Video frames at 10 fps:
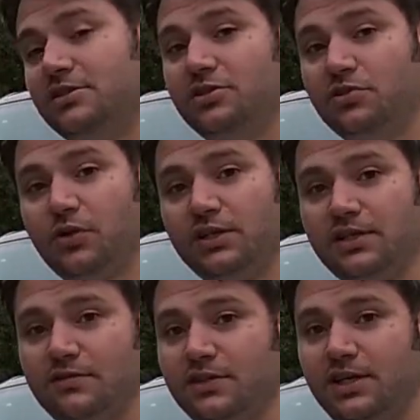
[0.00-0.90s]
is the
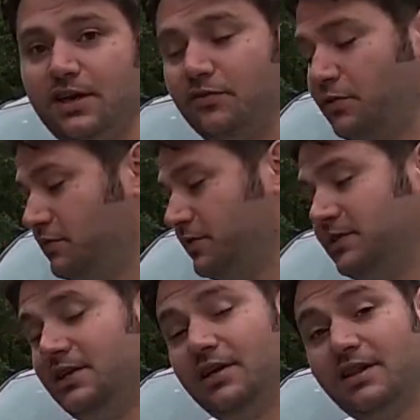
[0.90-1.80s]
2017
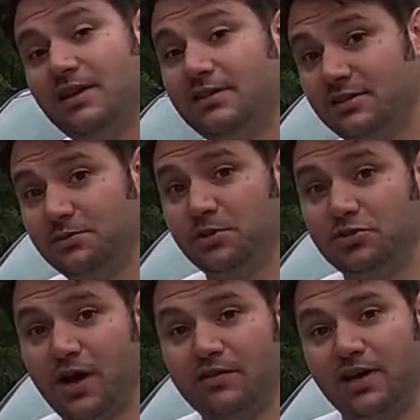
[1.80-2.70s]
F-150. This has been
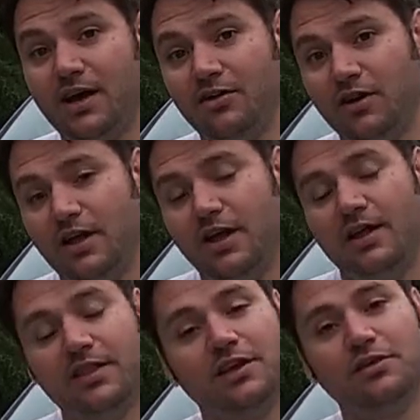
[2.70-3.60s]
Drive It Out.
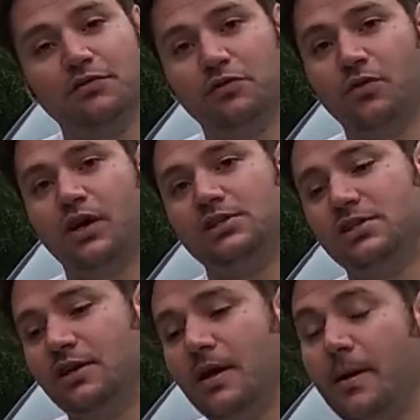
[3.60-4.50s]
Thank you for watching.